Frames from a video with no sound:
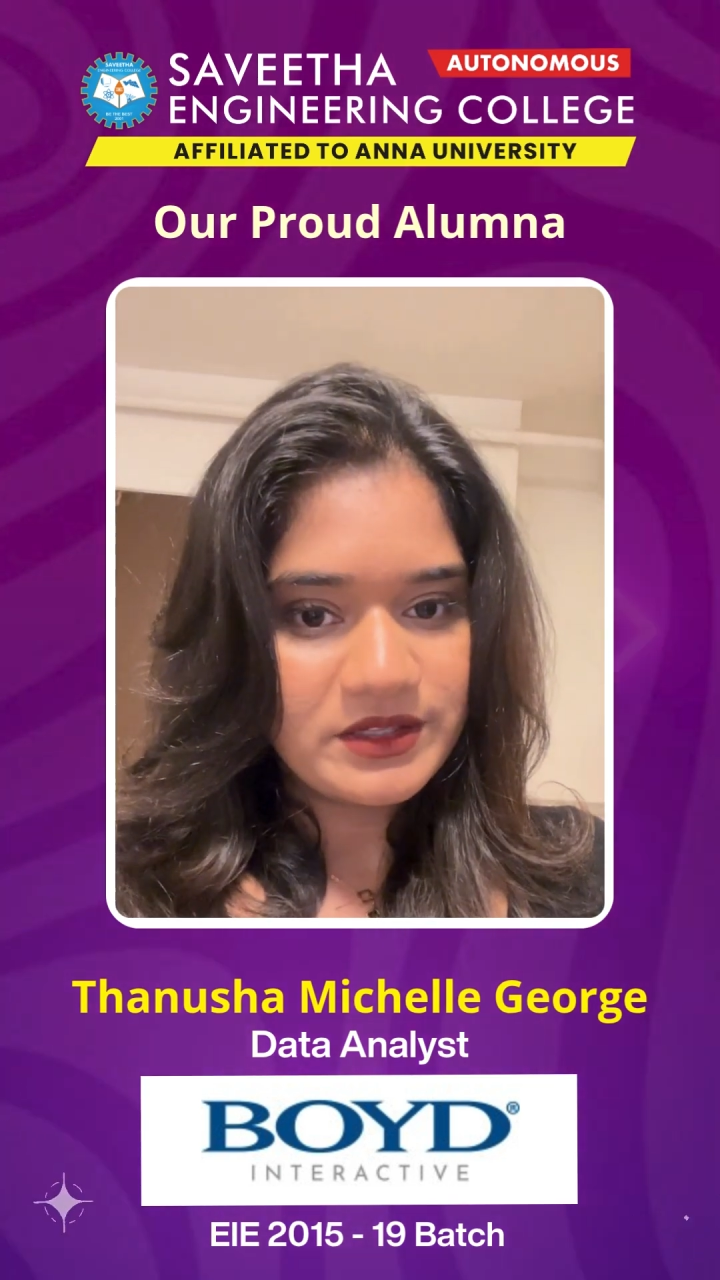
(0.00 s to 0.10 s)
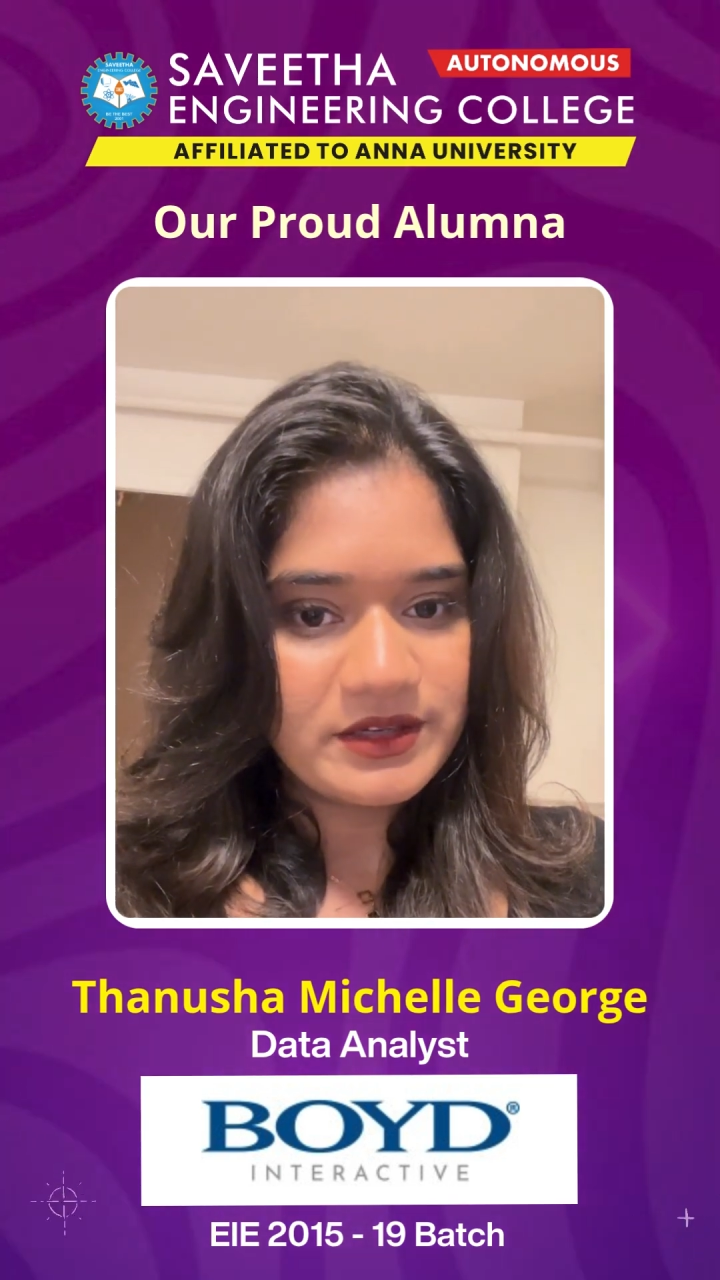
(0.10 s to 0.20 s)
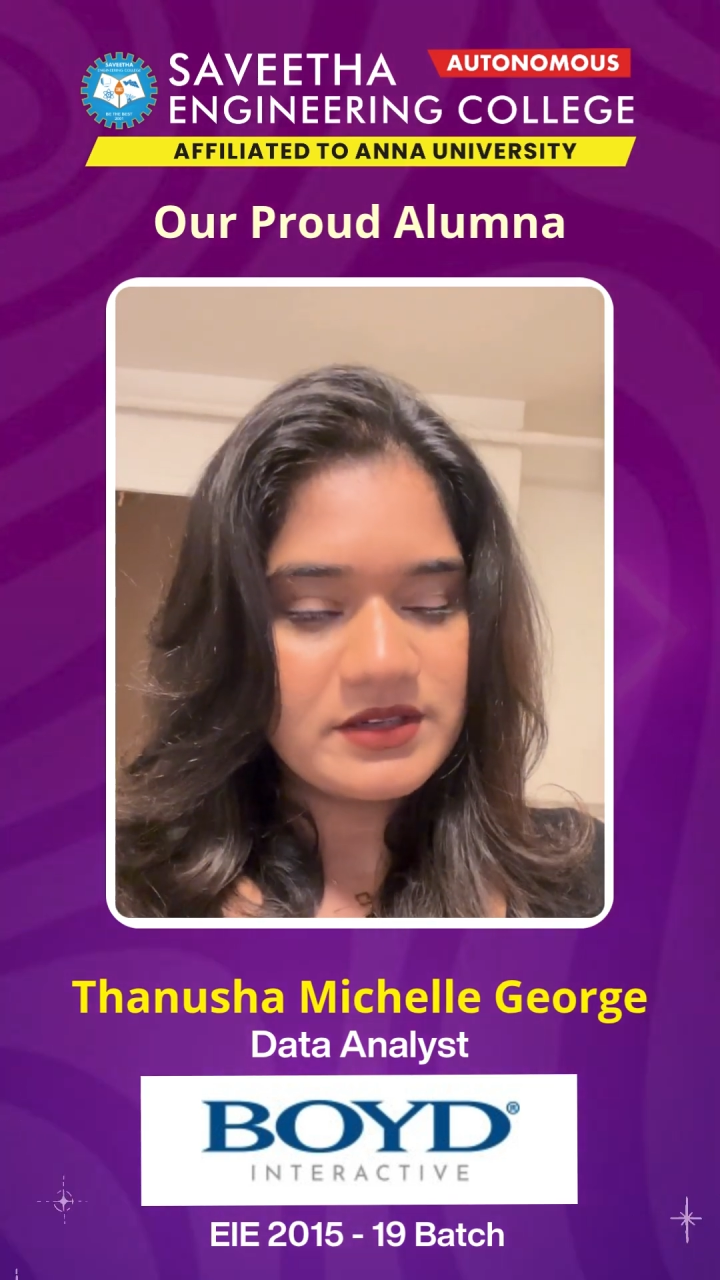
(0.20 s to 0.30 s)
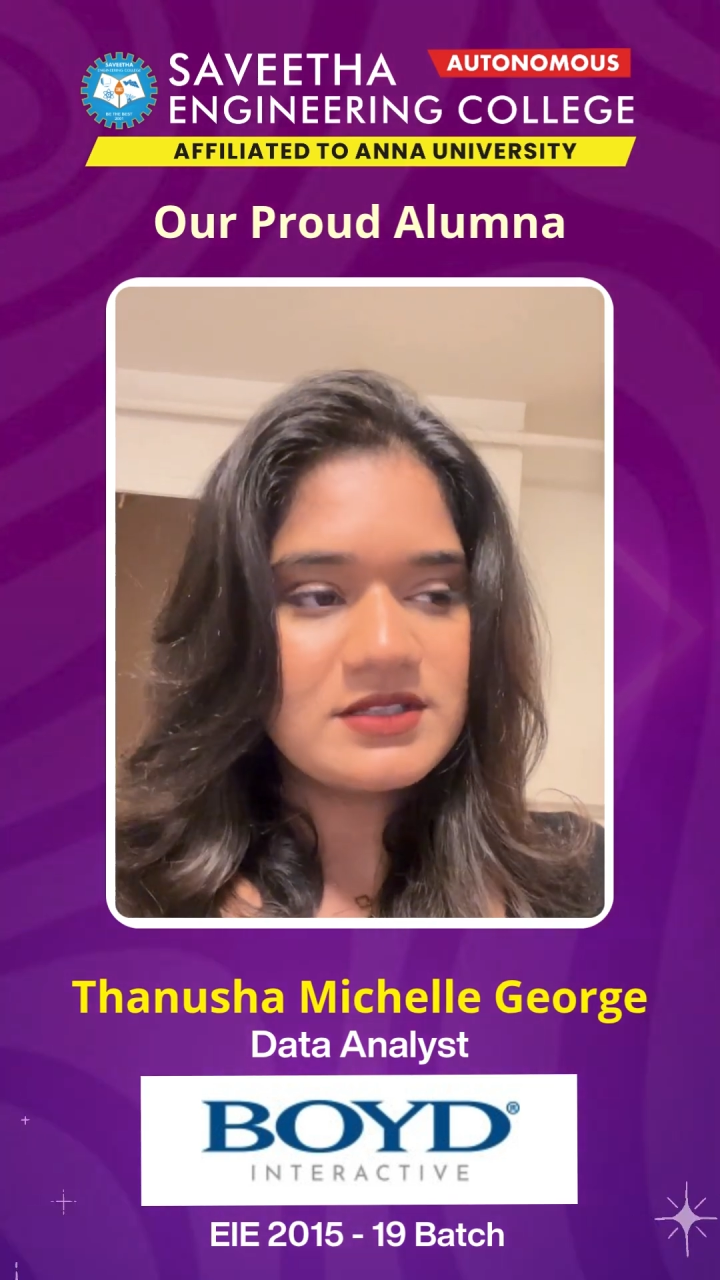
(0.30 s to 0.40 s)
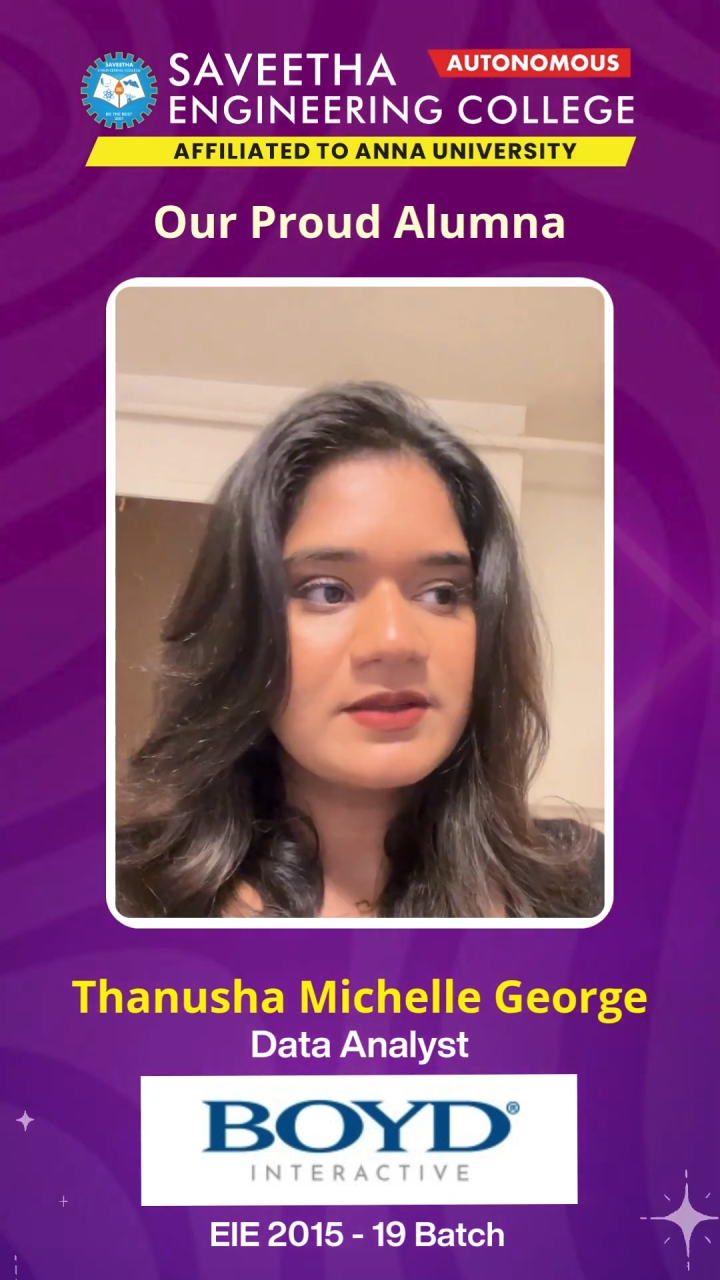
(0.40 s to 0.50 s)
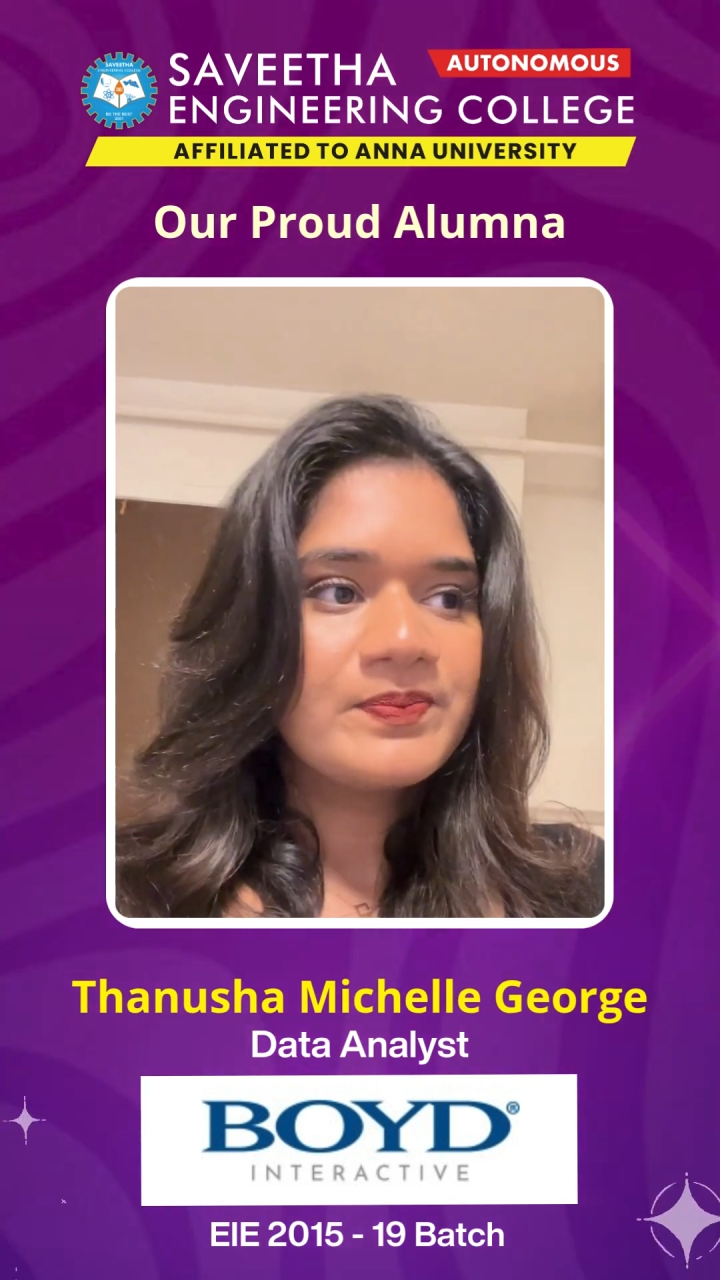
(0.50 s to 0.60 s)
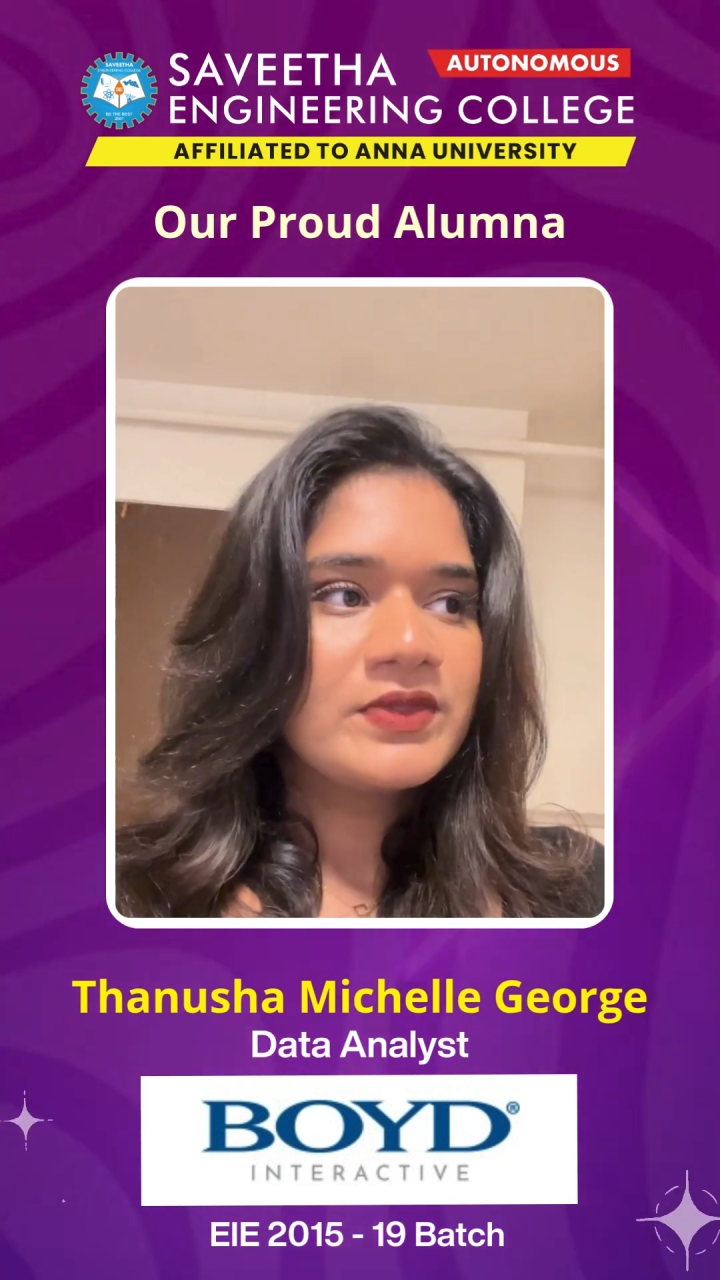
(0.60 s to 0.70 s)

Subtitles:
years.